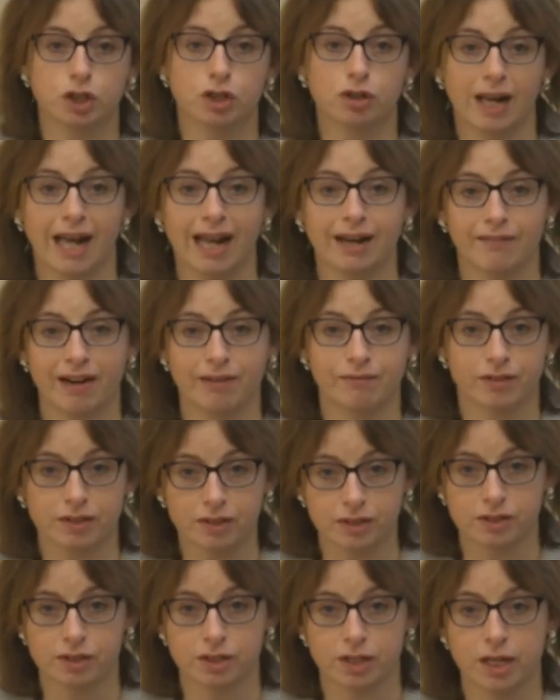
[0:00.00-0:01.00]
you'll have
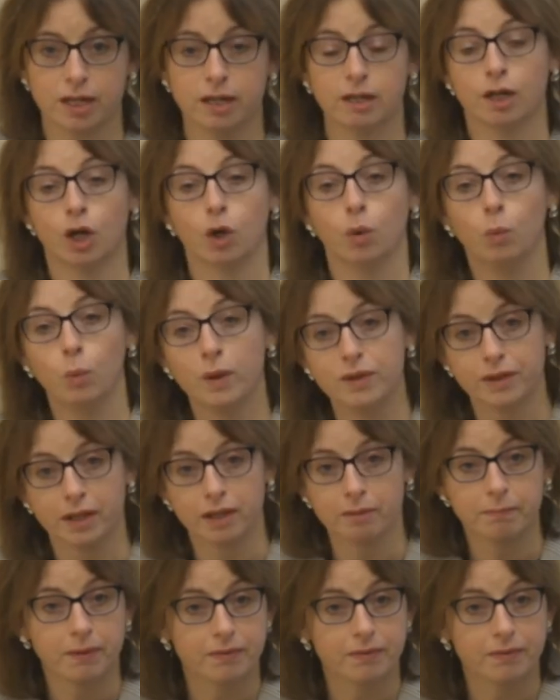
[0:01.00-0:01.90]
advocacy with it,